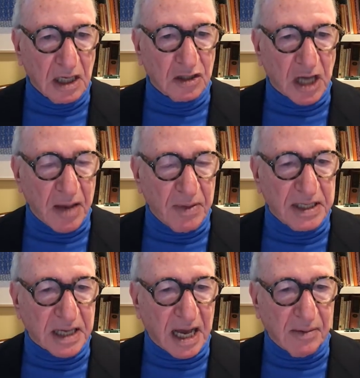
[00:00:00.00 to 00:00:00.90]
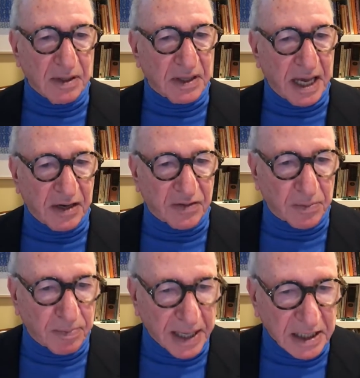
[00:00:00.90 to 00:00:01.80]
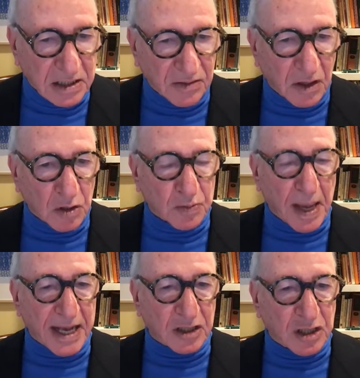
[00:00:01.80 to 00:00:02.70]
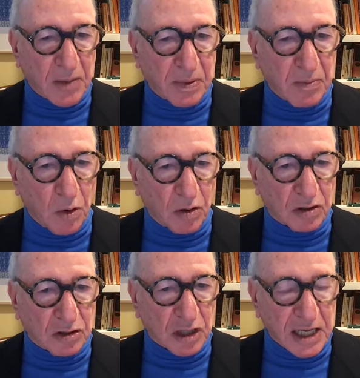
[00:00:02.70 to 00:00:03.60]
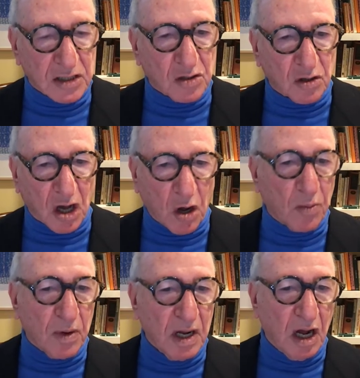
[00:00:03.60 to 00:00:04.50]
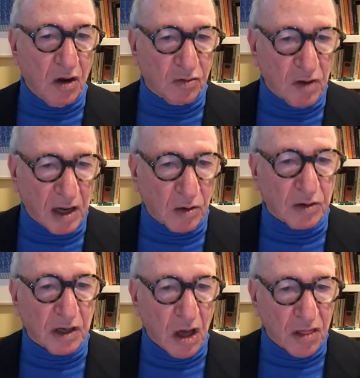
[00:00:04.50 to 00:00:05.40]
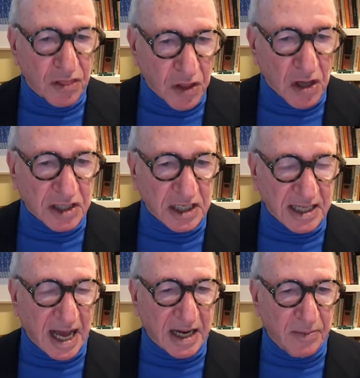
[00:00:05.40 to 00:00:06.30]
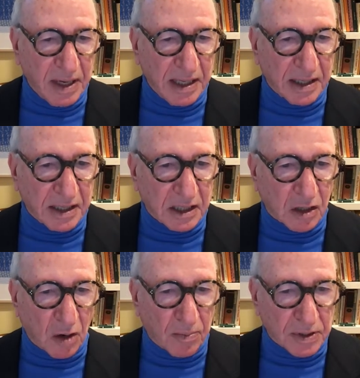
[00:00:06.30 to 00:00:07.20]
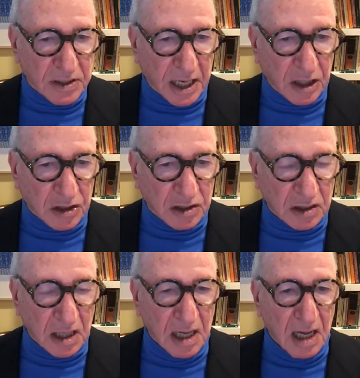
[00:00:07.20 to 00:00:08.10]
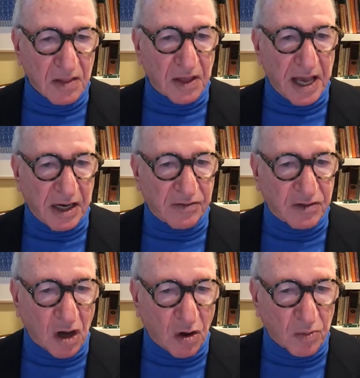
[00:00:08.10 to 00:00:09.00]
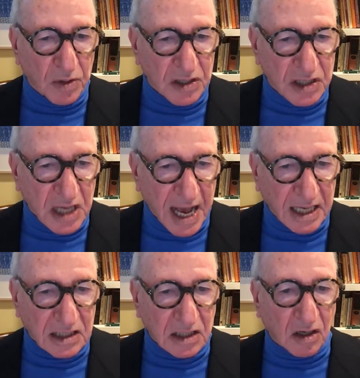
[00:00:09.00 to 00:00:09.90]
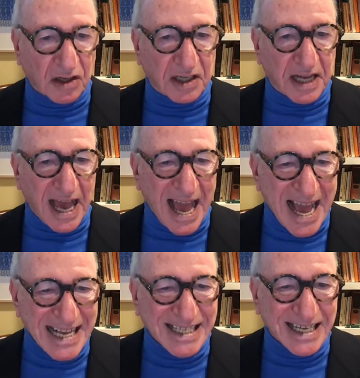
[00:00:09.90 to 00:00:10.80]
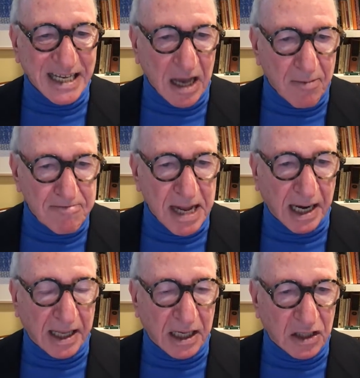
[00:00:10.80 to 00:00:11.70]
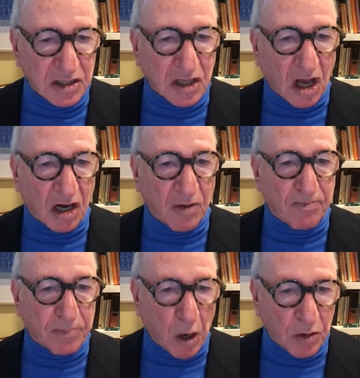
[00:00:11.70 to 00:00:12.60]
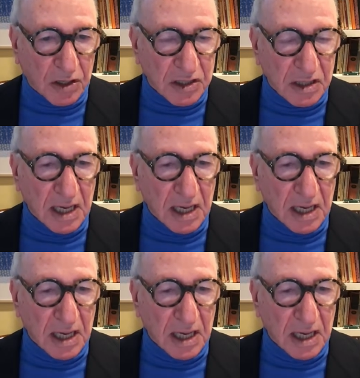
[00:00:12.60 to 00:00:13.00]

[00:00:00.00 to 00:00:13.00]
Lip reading: Jamie Dimon, the head of the biggest of those banks, JP Morgan Chase, took home a record $39 million in compensation. The head of Goldman Sachs got an $80 million bonus.